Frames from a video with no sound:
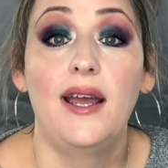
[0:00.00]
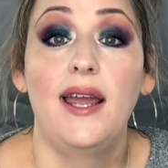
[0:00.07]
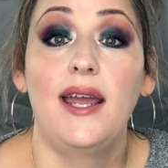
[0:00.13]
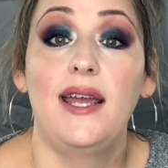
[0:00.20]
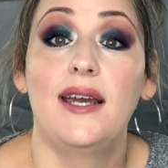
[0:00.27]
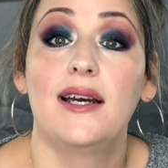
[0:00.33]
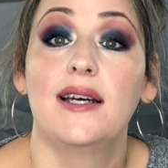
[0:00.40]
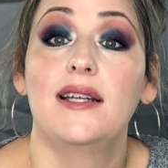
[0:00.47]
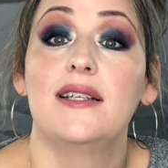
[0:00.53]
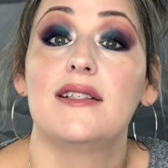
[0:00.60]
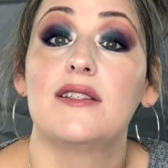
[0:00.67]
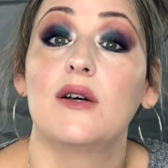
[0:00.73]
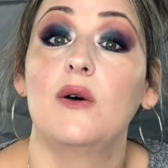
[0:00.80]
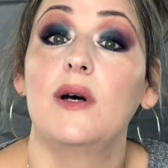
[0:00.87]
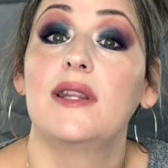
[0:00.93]
And
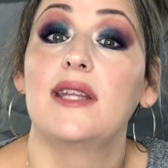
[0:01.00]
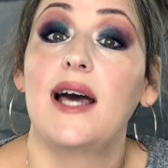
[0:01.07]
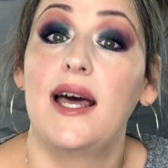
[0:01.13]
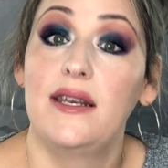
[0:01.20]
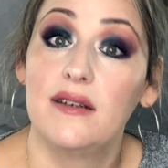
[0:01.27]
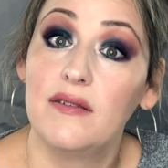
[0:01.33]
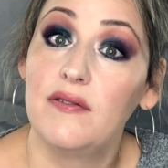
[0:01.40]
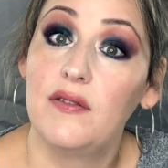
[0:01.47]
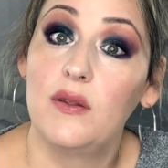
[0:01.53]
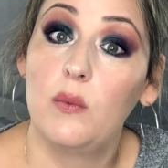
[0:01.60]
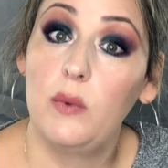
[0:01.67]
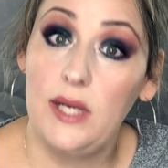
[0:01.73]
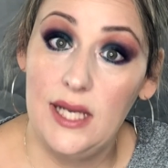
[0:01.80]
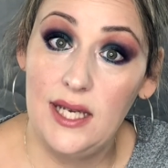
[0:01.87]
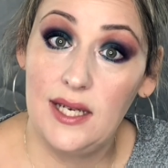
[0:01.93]
so at the end of the
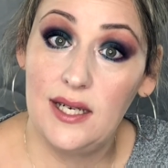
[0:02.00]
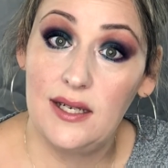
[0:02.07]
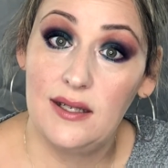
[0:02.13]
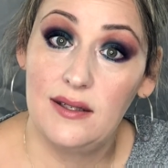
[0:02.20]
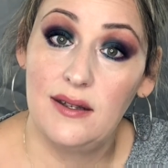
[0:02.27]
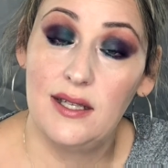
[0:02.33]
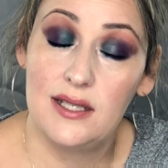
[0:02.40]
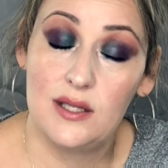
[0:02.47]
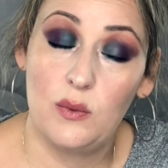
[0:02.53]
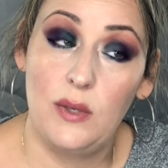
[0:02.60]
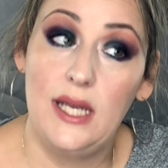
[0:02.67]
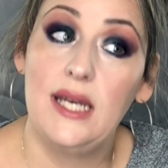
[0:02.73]
week, this